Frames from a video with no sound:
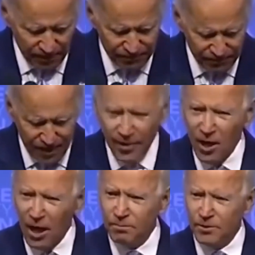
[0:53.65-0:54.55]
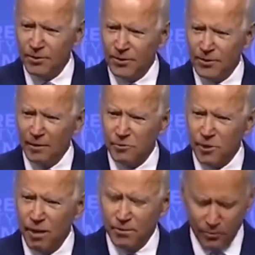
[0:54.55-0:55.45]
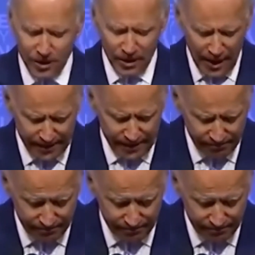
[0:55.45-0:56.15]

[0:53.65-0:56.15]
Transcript: if Donald, Hump, if Donald Trump is reelected,